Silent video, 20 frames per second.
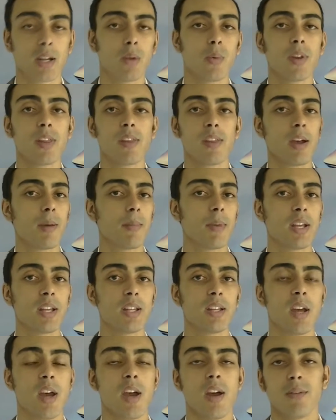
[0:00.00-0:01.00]
Now whether that
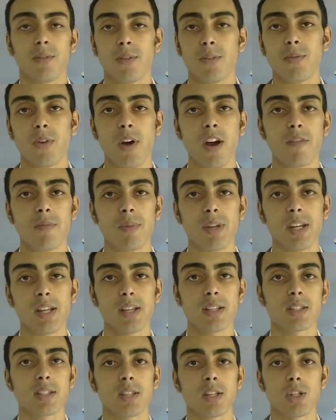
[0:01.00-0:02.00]
means for 5
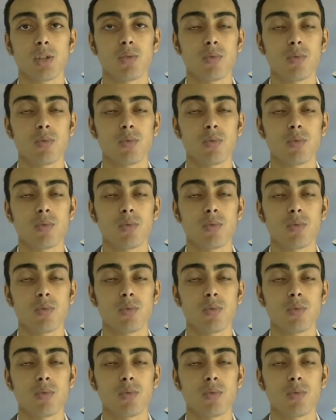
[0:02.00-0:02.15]
minutes that